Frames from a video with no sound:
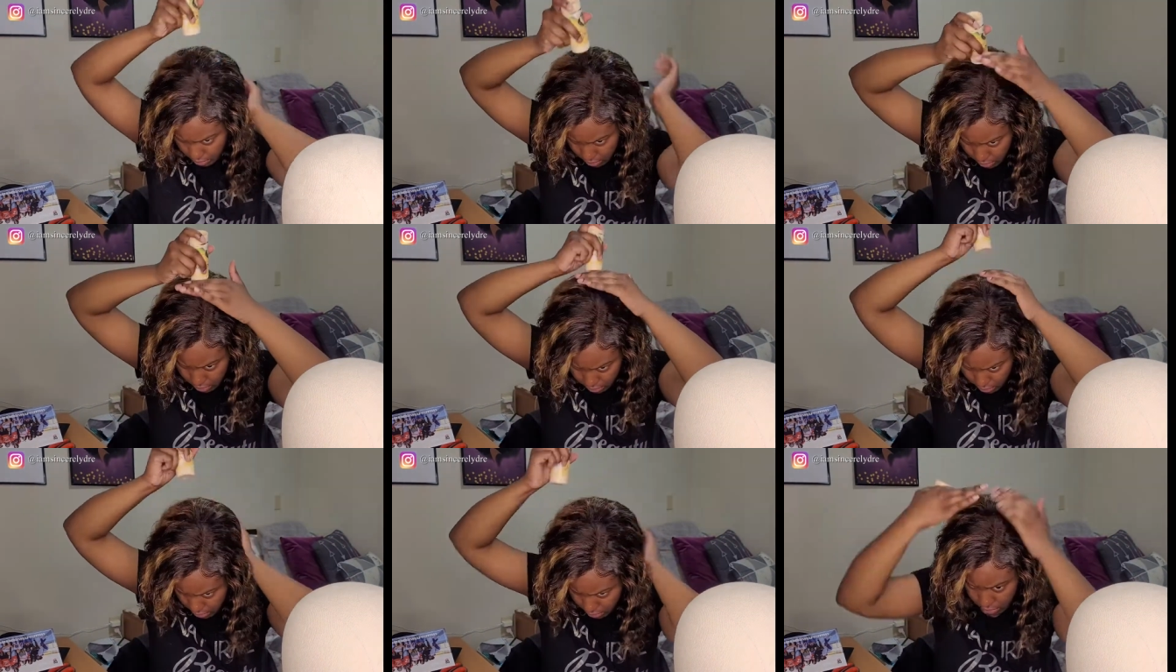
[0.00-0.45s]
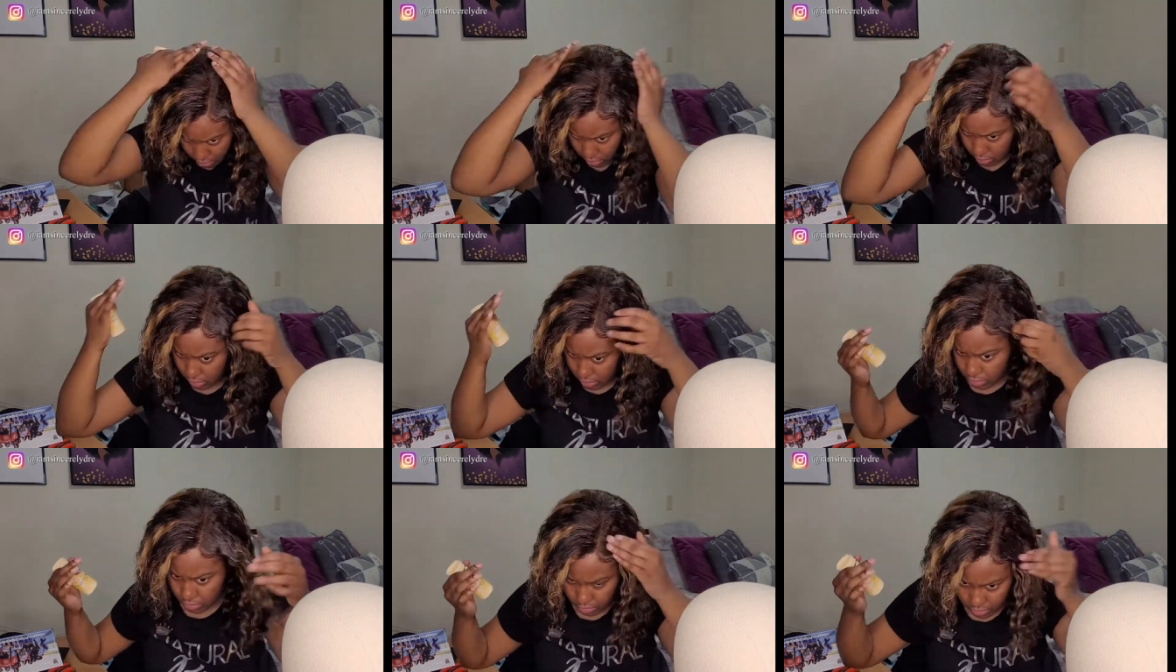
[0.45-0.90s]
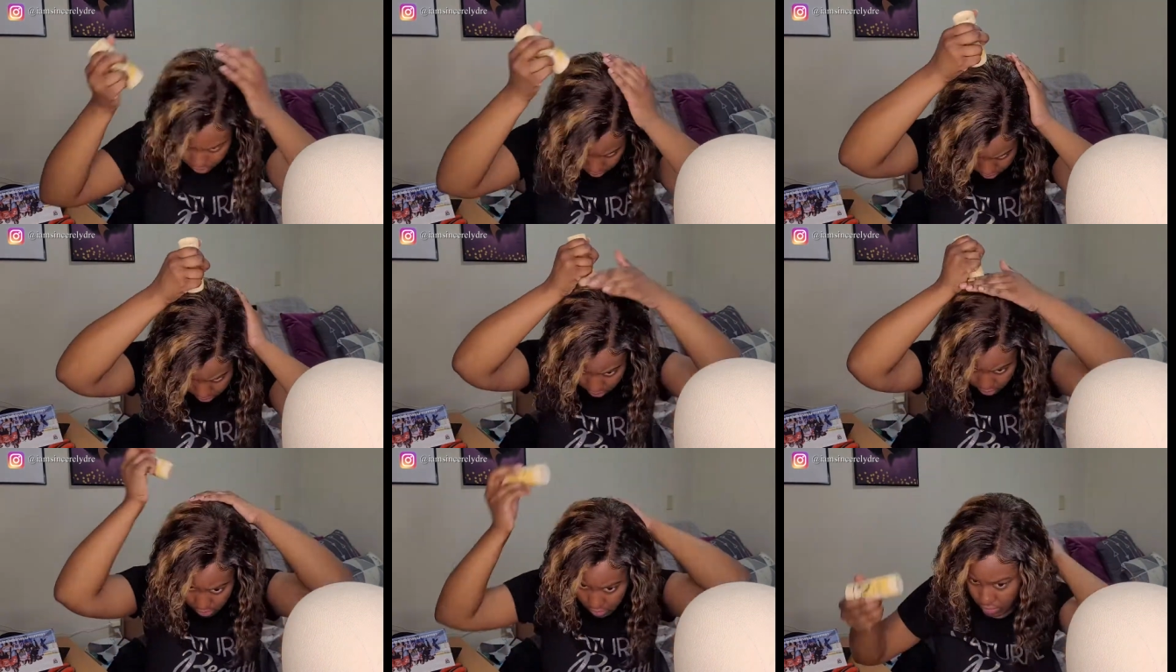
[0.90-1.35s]
because with
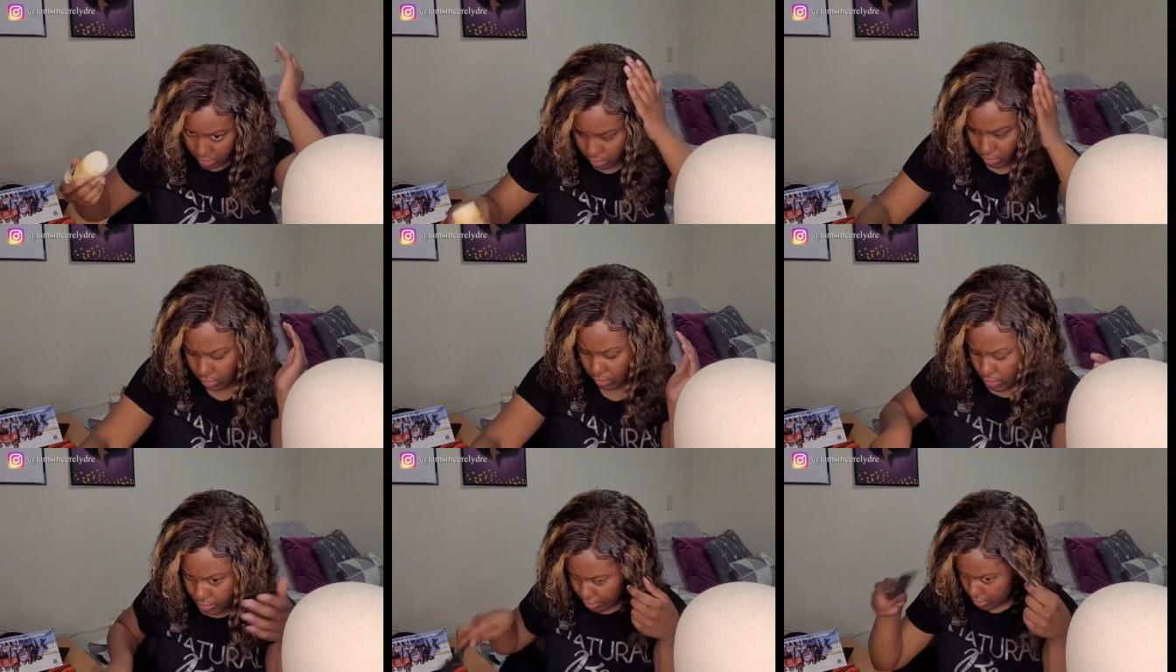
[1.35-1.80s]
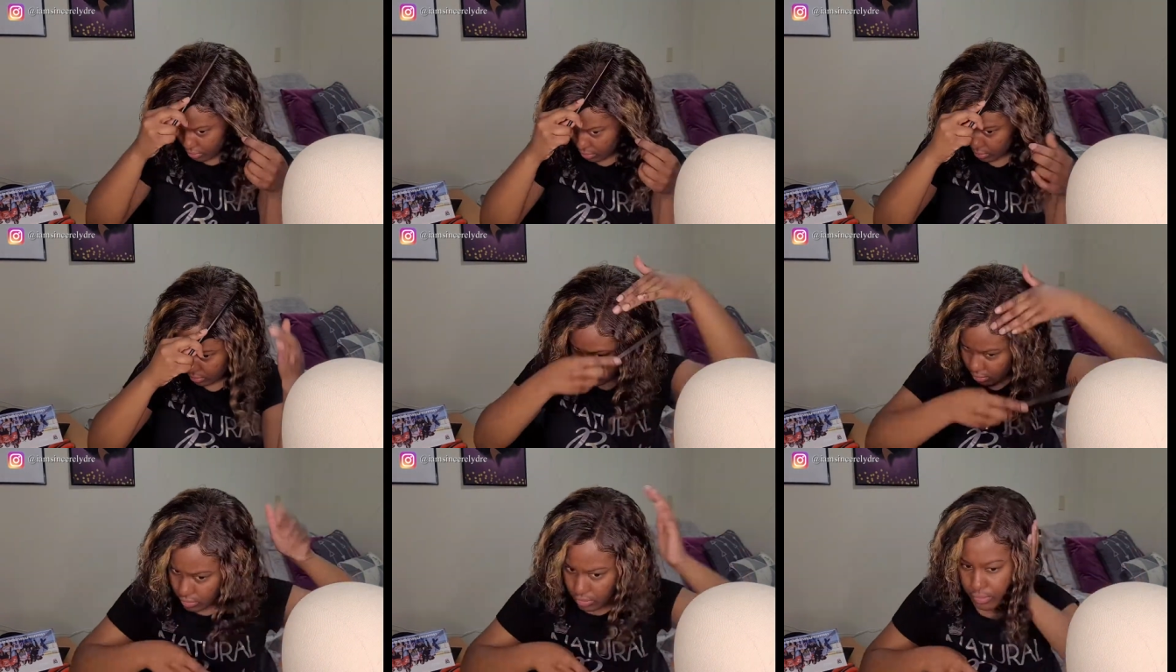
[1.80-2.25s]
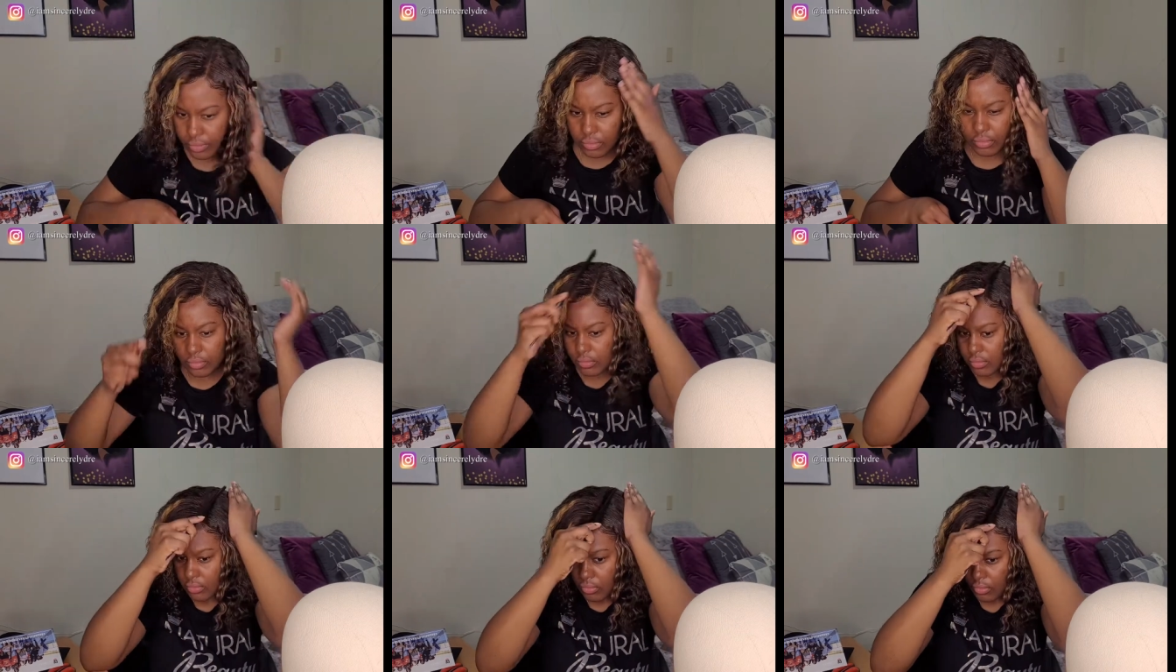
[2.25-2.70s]
plucking sometimes you have like
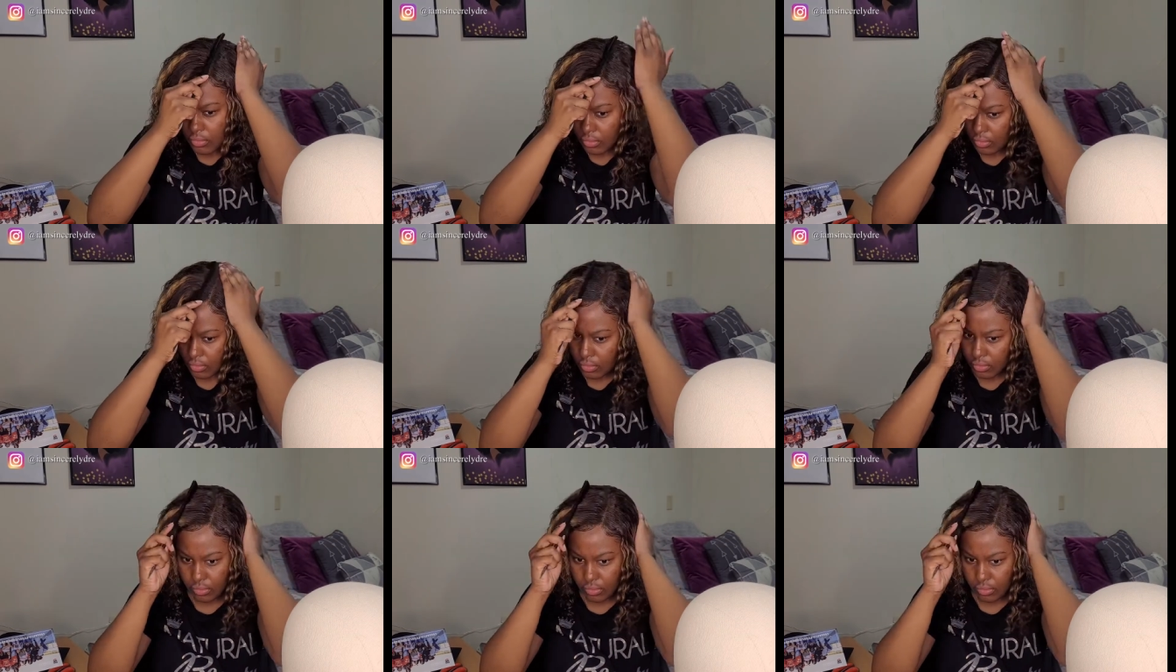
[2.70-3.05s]
short little